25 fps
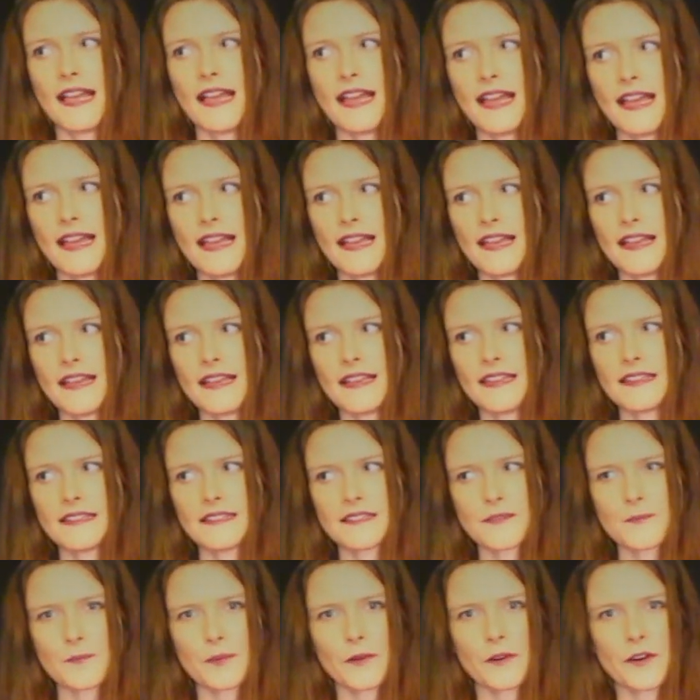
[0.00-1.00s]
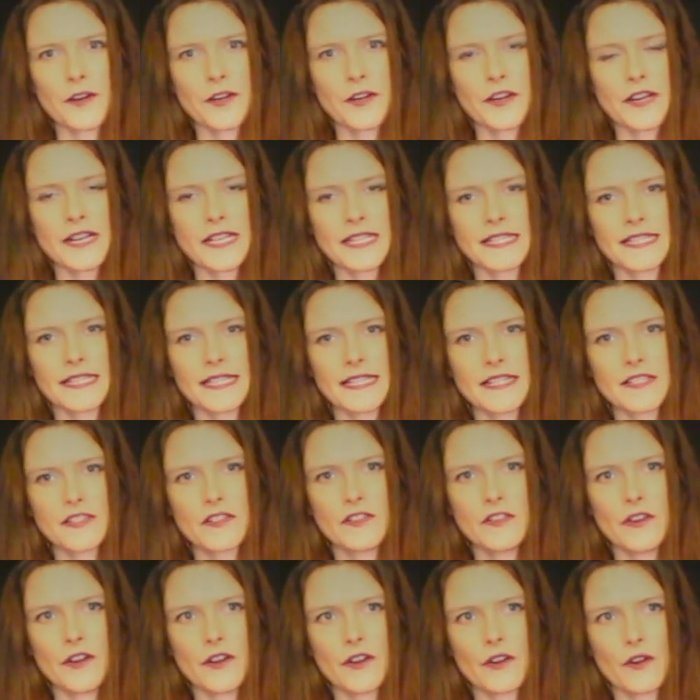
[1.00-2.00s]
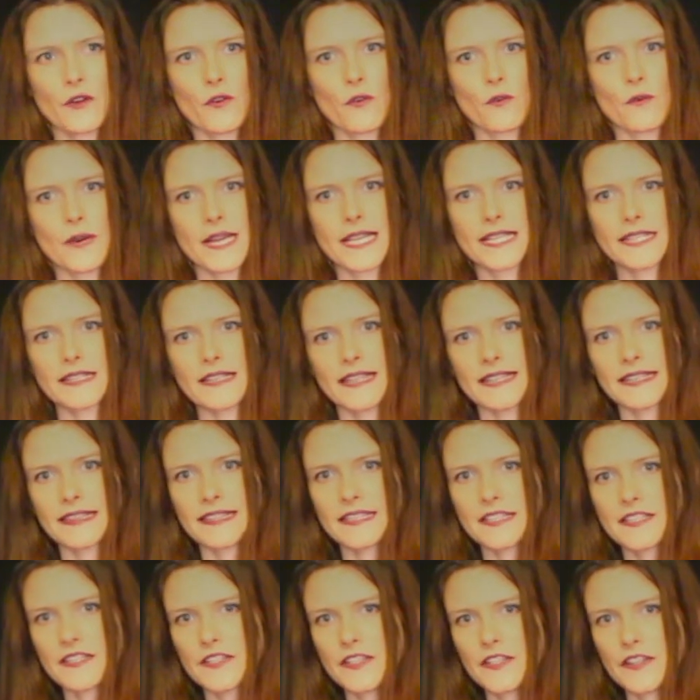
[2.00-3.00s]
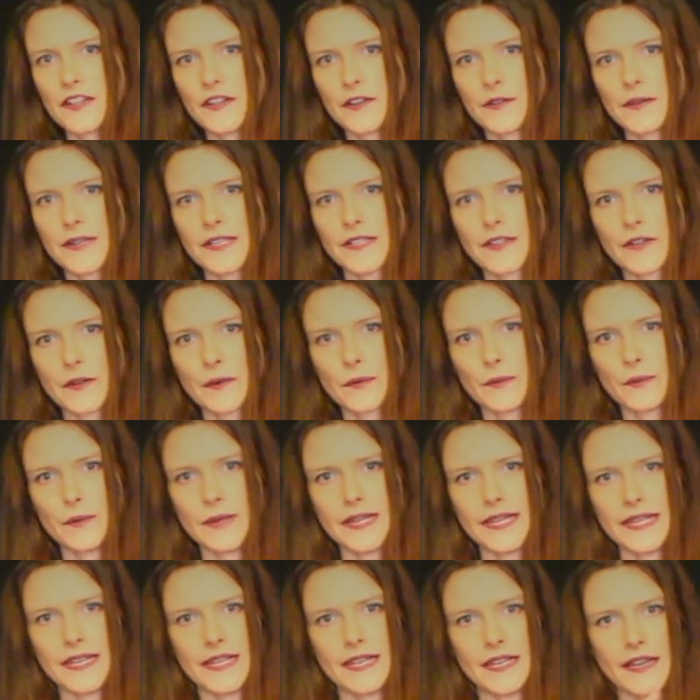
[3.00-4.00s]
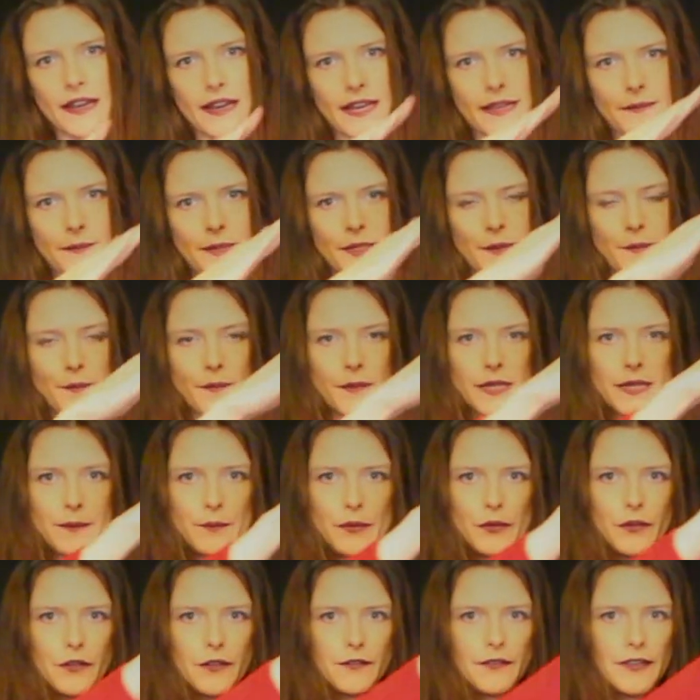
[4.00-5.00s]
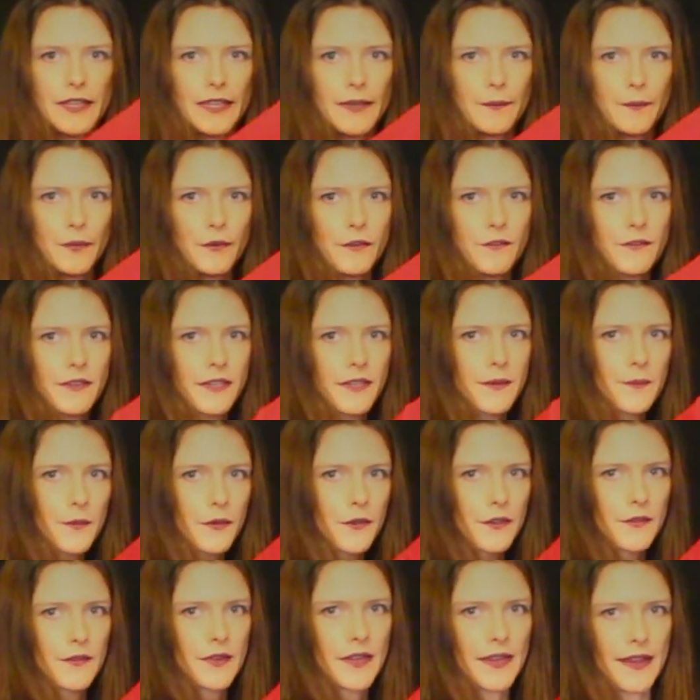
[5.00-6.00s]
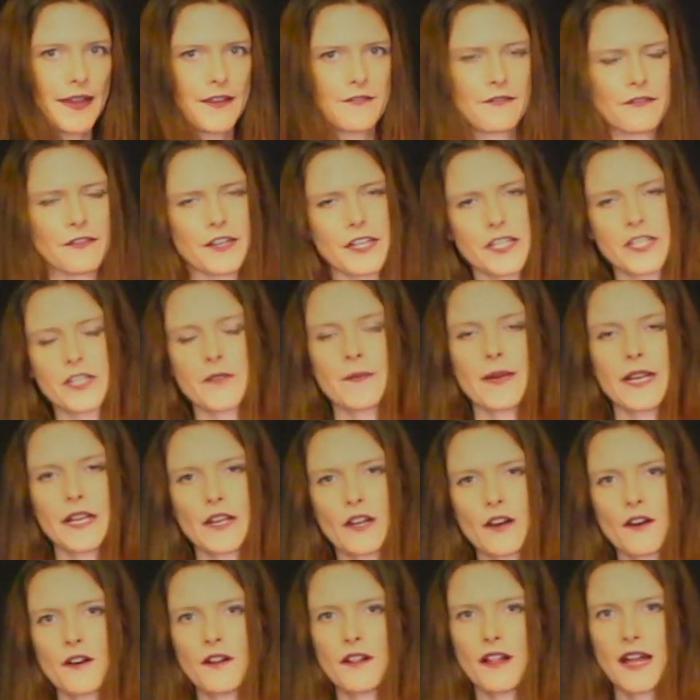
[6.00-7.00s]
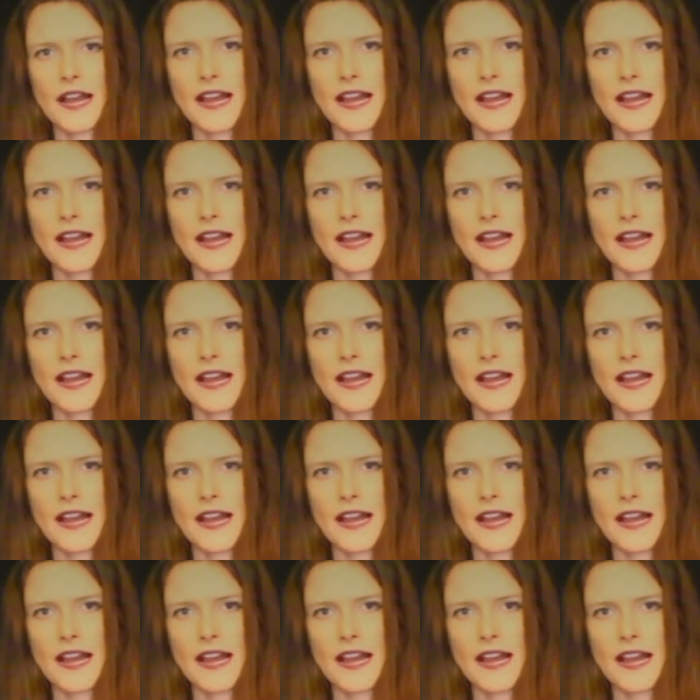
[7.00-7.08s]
And progress is not always like this. You don't always go, wee, I'm improving, I've reached my goal.